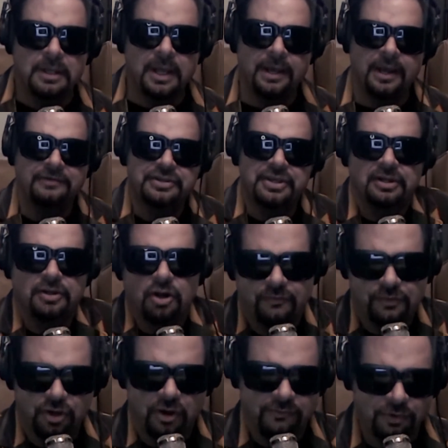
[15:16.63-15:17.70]
And I've seen it
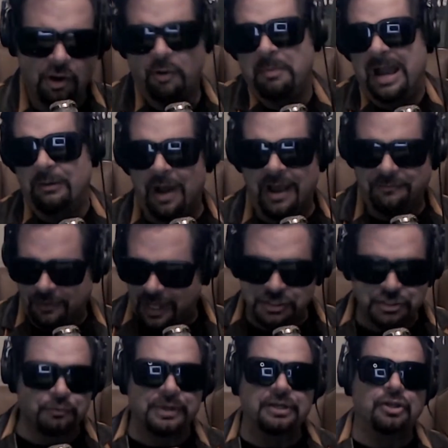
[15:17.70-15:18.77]
over and over. Oh, my wife
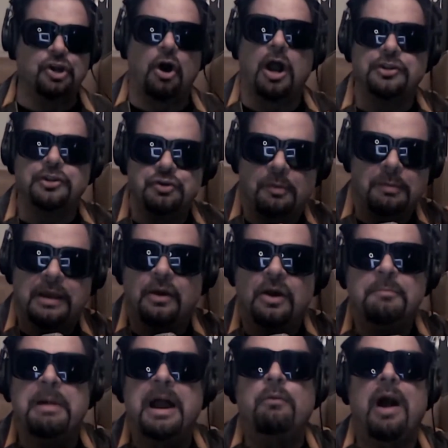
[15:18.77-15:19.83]
likes to read cards. You want
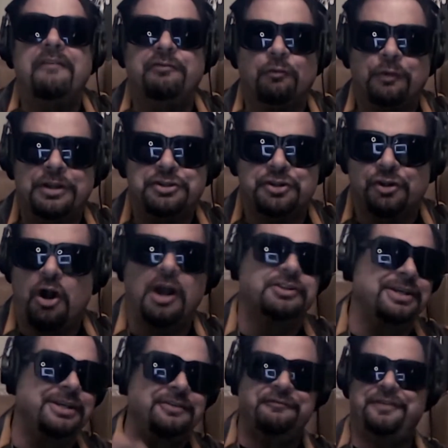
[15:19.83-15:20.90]
my wife will read your
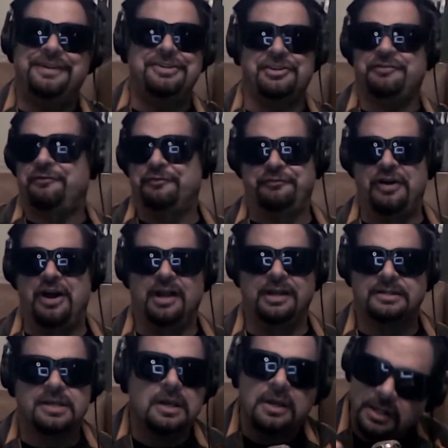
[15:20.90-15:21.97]
cards. It's just for
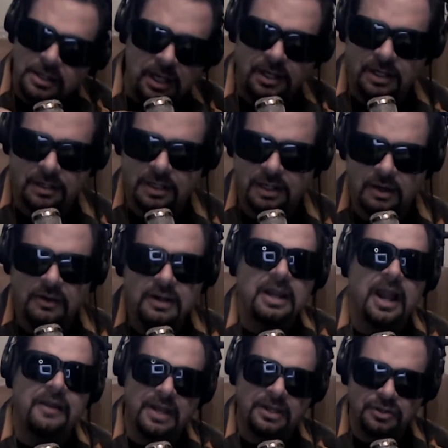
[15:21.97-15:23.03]
fun. No.
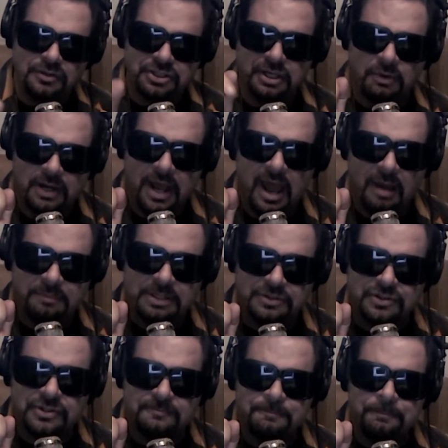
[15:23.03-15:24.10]
And then you see what
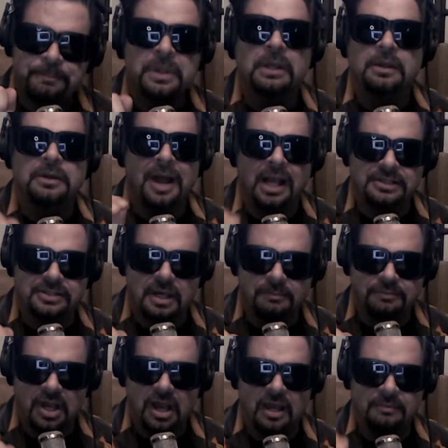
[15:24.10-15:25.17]
happens. Not
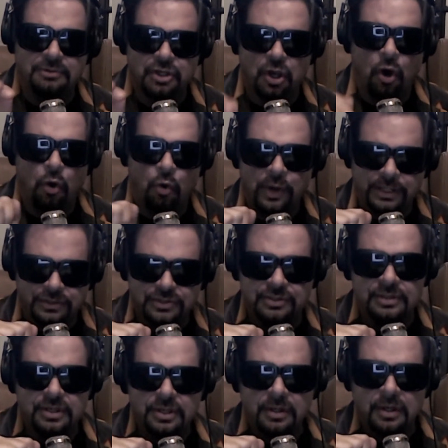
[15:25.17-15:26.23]
sometimes,
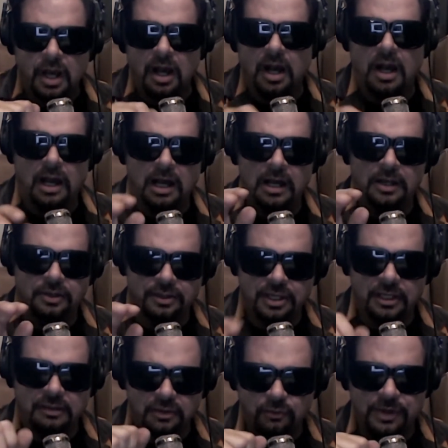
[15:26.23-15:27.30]
always. your
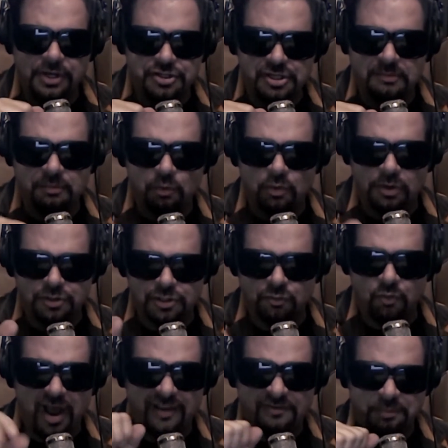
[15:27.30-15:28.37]
kid with a Ouija board, your
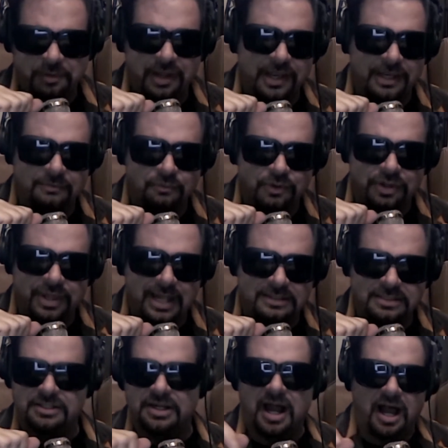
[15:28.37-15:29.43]
wife playing with that
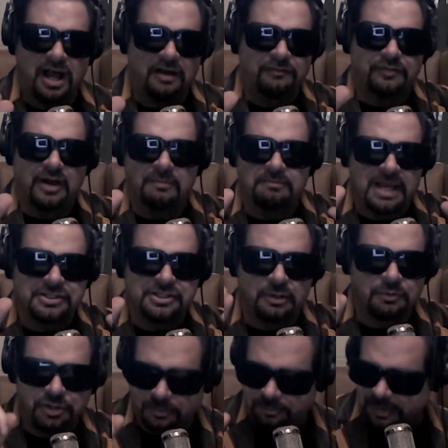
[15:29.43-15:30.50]
stuff, messing with the